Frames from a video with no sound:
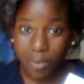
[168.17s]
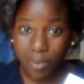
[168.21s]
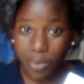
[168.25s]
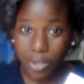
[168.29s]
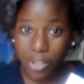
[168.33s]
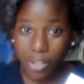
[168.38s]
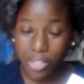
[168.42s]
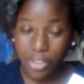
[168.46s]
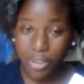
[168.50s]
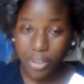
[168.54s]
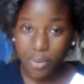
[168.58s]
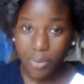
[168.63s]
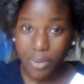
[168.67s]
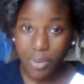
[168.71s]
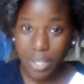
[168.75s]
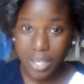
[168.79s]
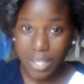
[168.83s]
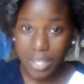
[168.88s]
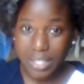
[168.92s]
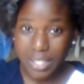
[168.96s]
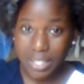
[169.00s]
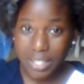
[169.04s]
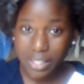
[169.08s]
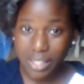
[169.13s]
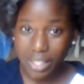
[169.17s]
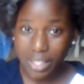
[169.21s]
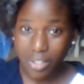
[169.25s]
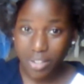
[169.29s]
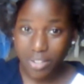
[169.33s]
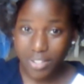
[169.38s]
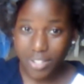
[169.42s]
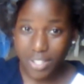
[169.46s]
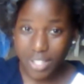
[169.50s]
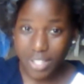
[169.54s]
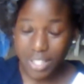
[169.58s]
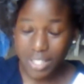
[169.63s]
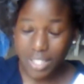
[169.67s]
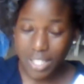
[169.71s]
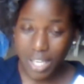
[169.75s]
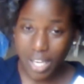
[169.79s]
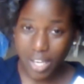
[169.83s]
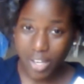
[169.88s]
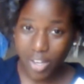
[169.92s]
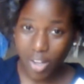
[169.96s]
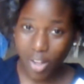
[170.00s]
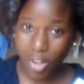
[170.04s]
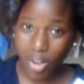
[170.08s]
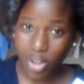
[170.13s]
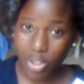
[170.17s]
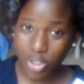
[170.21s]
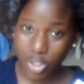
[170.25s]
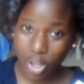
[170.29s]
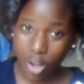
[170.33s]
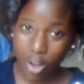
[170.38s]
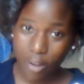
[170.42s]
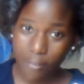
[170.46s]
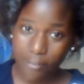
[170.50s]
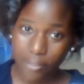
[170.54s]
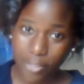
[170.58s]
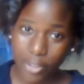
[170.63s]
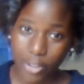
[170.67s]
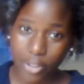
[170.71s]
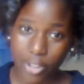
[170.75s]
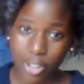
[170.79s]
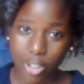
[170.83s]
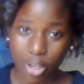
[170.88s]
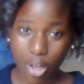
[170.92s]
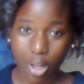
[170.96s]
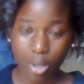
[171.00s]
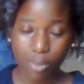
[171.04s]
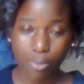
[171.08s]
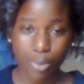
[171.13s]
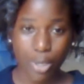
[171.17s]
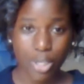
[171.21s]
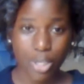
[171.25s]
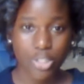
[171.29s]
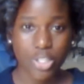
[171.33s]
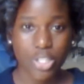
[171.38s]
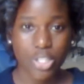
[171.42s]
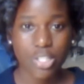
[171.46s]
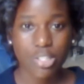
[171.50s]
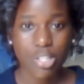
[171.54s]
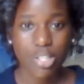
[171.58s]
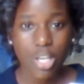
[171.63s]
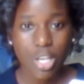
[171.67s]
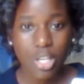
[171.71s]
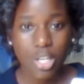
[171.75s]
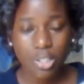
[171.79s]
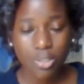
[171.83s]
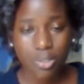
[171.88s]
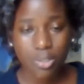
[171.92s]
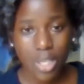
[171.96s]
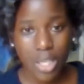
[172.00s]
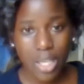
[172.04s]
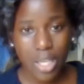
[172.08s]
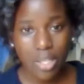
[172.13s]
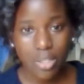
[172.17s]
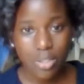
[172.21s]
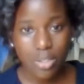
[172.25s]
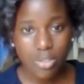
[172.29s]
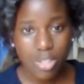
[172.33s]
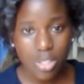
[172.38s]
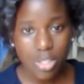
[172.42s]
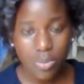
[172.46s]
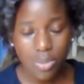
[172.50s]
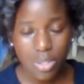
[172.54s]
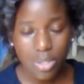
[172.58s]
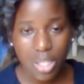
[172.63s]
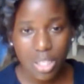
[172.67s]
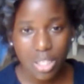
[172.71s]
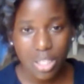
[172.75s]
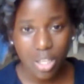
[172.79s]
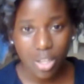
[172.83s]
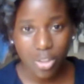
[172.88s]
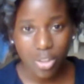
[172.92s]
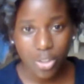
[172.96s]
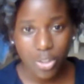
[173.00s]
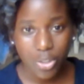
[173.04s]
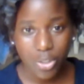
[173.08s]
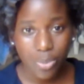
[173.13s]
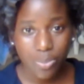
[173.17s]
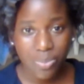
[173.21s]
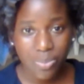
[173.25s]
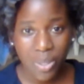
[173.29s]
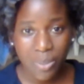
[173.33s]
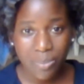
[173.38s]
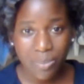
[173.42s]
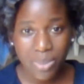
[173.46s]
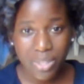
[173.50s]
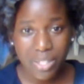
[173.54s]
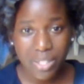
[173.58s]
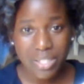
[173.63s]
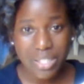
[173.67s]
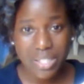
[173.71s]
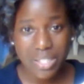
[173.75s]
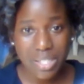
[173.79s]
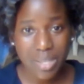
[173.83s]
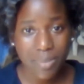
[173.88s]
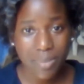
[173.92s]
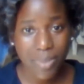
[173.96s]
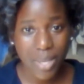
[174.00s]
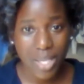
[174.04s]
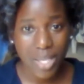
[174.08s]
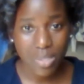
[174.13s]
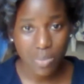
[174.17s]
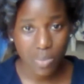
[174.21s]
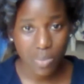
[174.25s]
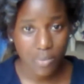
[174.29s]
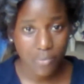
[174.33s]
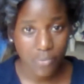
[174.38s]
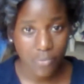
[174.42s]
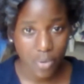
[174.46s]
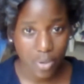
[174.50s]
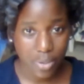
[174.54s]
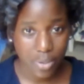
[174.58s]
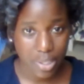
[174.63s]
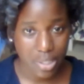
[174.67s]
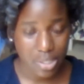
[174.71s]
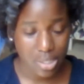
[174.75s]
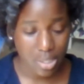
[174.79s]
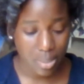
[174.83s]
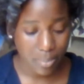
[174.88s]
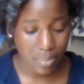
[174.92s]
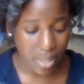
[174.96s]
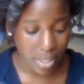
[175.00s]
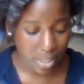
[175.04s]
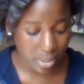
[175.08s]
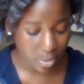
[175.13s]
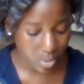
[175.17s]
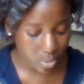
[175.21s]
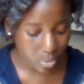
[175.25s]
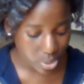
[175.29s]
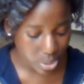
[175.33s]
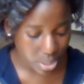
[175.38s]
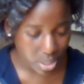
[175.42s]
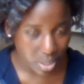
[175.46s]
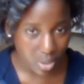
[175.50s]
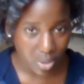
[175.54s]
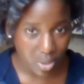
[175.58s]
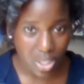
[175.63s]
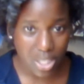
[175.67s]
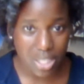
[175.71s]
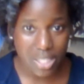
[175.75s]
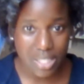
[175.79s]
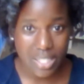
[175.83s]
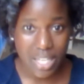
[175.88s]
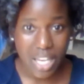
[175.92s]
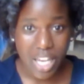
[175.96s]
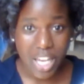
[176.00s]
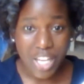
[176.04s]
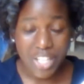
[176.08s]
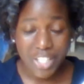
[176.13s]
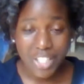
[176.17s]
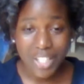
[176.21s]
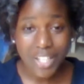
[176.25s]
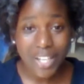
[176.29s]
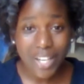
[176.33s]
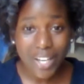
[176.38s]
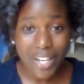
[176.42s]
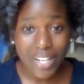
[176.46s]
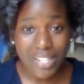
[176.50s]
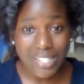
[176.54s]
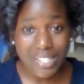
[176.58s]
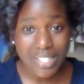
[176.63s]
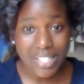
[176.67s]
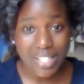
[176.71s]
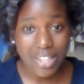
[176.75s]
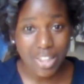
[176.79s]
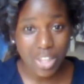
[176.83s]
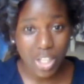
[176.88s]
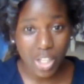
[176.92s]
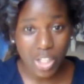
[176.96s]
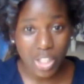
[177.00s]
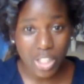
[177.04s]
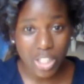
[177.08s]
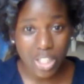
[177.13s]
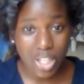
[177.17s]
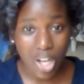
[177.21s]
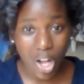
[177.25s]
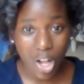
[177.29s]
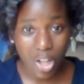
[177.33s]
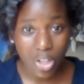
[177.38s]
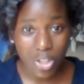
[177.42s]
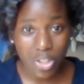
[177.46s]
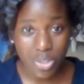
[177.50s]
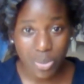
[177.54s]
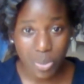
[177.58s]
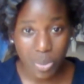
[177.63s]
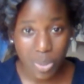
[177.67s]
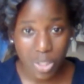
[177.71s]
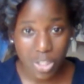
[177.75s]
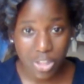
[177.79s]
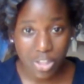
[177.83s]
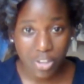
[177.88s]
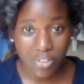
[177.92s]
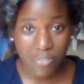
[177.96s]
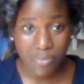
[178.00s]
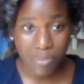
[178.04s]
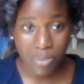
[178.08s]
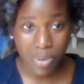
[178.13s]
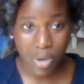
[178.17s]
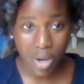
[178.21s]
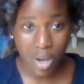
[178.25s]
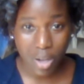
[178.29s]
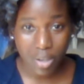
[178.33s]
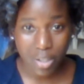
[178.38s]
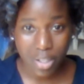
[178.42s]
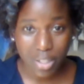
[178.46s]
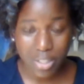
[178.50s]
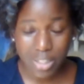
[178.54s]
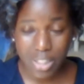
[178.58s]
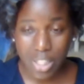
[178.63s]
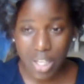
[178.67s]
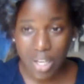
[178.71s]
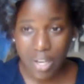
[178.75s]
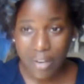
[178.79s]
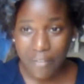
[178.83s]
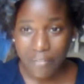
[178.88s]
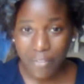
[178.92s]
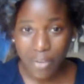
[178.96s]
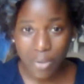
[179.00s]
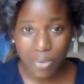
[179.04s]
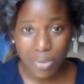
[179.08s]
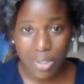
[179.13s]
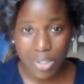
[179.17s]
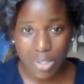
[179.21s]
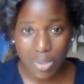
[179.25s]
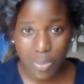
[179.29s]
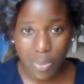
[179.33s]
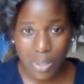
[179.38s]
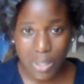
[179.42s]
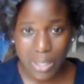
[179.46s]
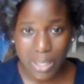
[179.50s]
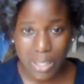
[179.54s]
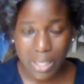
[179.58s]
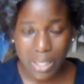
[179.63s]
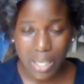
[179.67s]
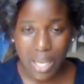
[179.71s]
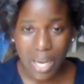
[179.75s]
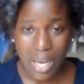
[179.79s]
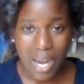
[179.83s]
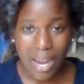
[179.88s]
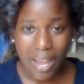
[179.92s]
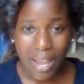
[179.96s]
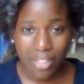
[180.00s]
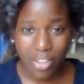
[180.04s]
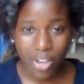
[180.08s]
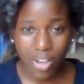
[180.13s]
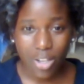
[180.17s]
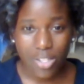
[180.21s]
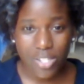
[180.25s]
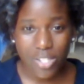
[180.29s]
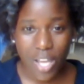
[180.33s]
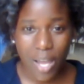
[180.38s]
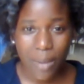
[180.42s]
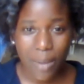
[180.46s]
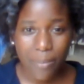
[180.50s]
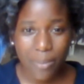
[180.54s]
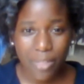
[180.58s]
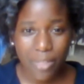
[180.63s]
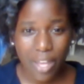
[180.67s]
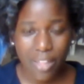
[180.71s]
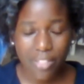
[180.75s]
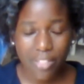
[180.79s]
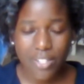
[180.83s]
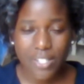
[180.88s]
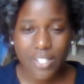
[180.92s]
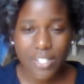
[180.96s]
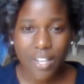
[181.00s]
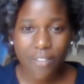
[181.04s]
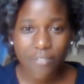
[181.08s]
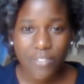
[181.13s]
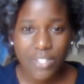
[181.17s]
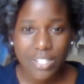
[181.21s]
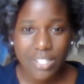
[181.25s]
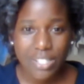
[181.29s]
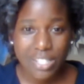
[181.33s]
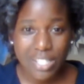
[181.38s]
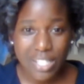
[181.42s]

it with you, and it's a guaranteed $10 off $30 purchase. You can't use it with any other coupon, but this is the best one for the semi-annual sale because you're guaranteed $30 worth of product for only $20. And then on top of that, this stuff is